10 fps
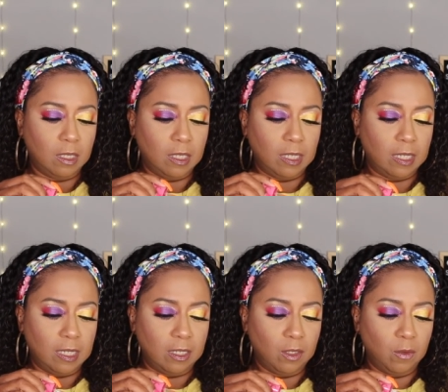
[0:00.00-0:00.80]

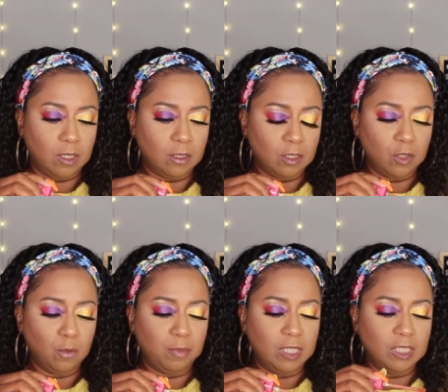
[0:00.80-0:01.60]
yeah, I knew it. This is
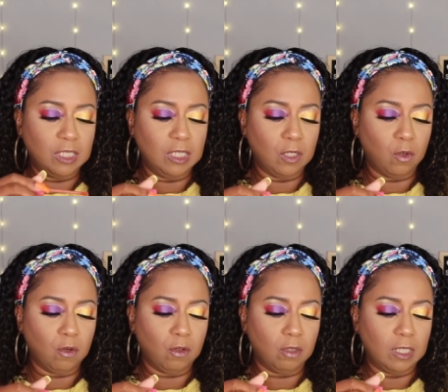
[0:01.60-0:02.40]
too peachy
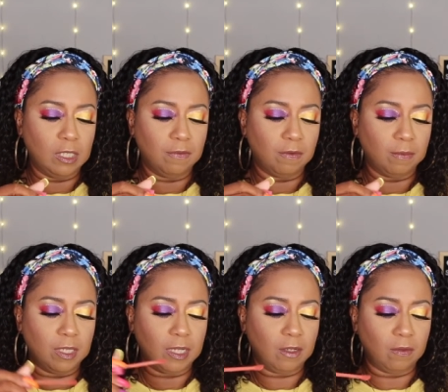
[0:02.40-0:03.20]
corally for
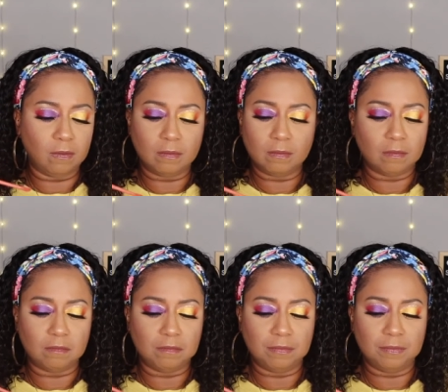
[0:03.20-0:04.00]
me. I don't...
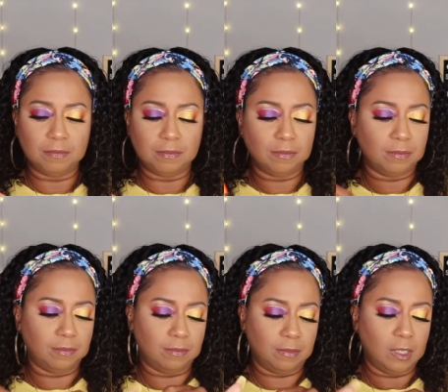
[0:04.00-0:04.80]
Mm
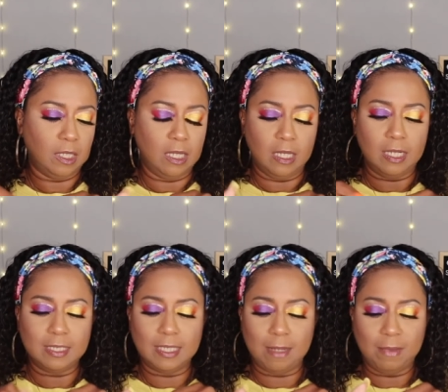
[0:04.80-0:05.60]
-mm.
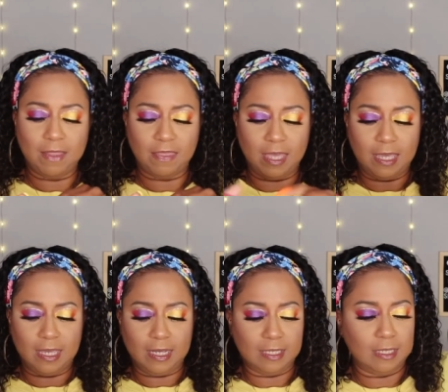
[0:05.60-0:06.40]
That's not my
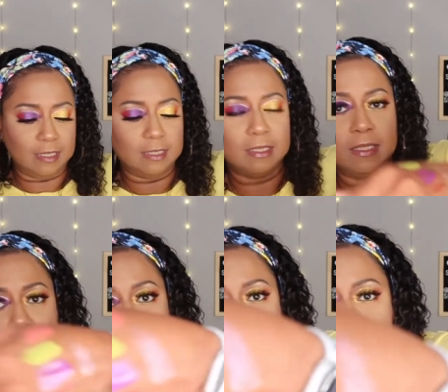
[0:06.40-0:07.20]
thing.
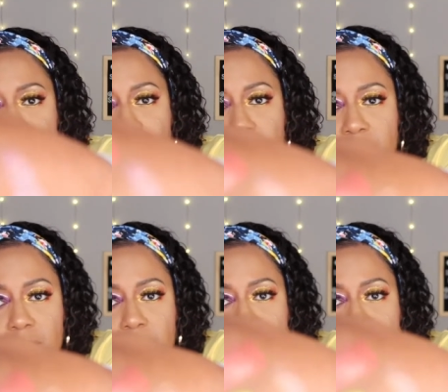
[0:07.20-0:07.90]
I knew that from the